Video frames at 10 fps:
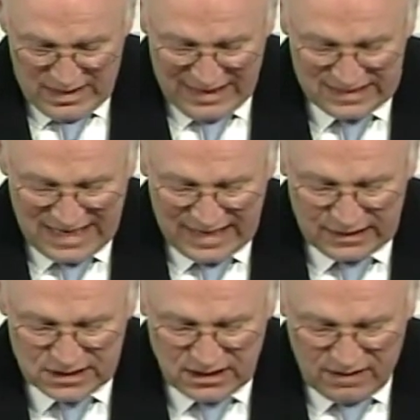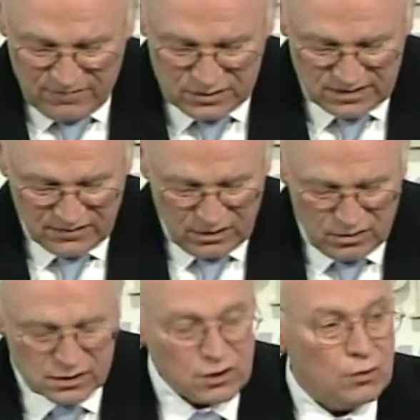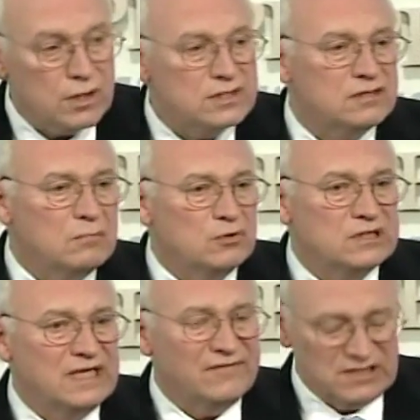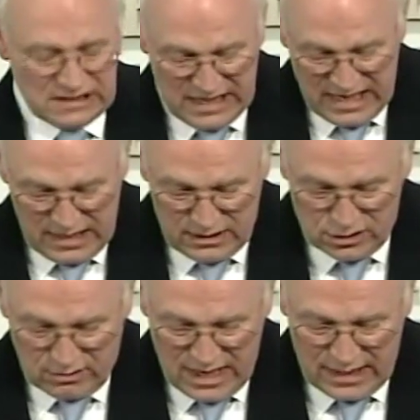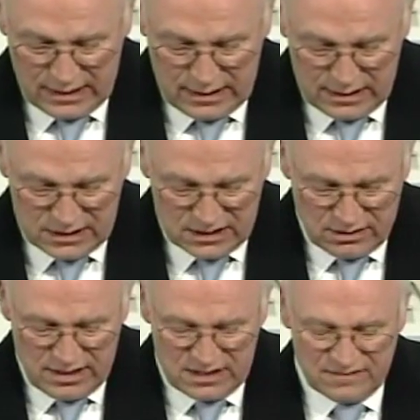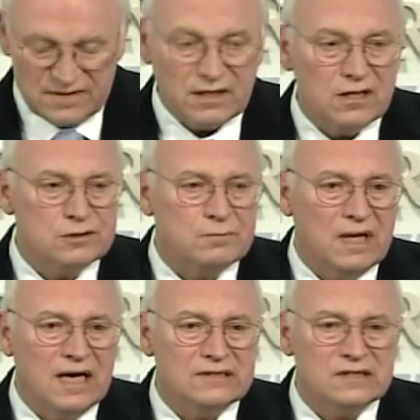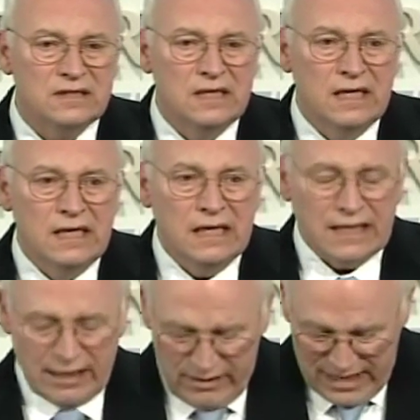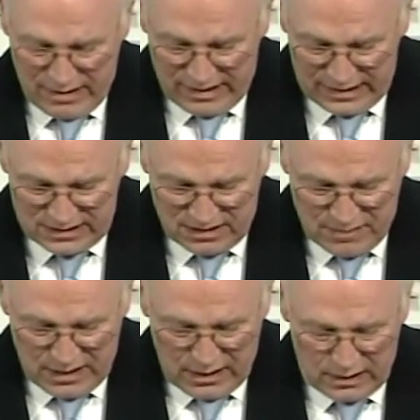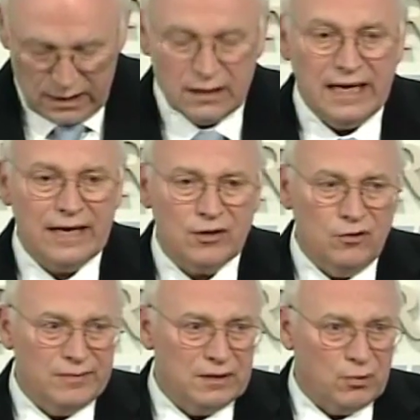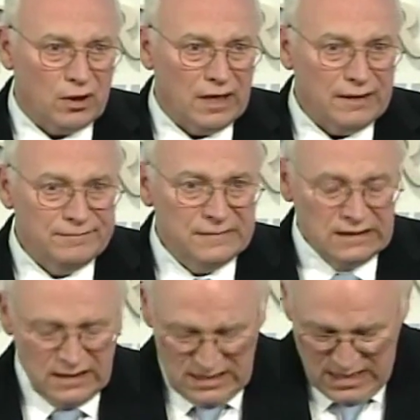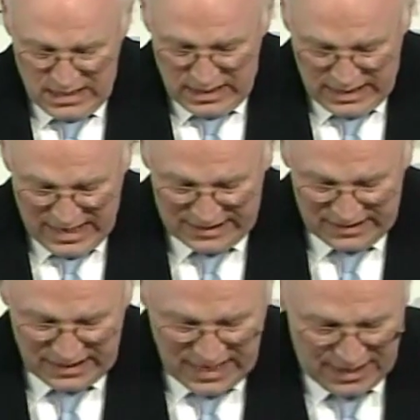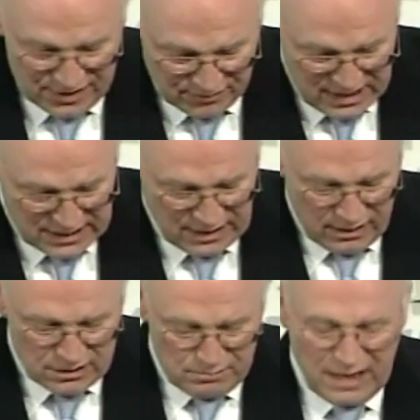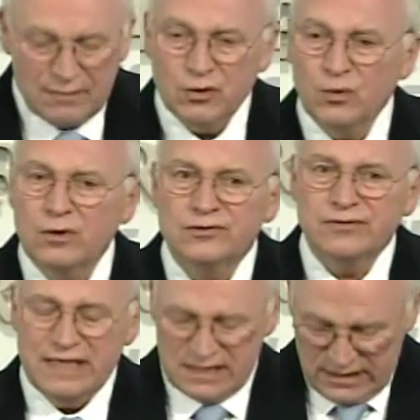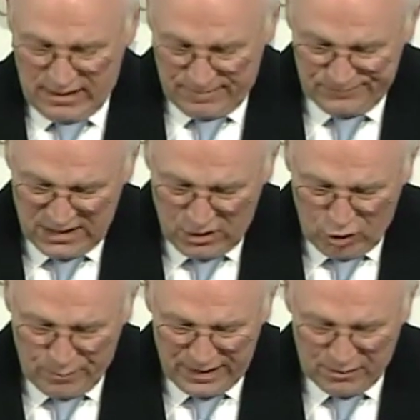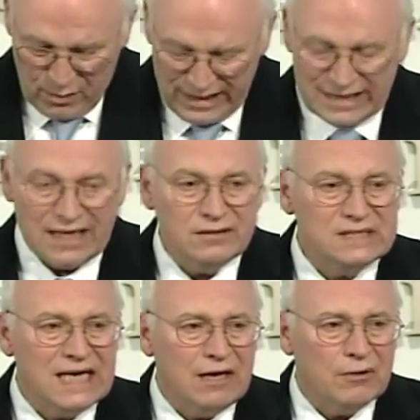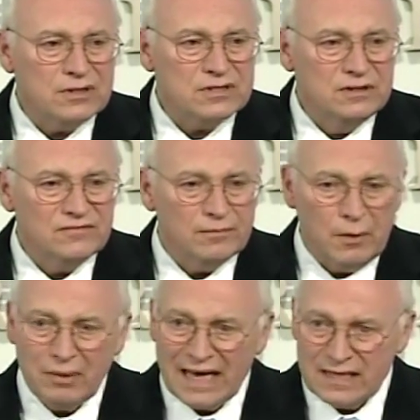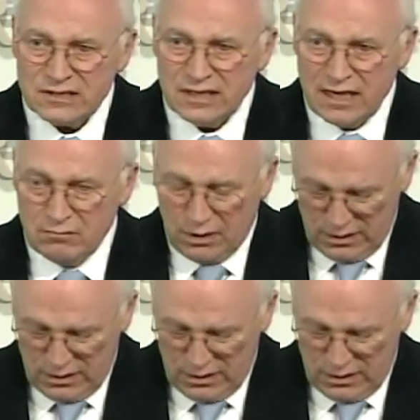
That attack itself was, of course, the most devastating strike in a series of terrorist plots carried out against America at home and abroad. In 1993, terrorists bombed the World Trade Center, hoping to bring down the towers from a blast down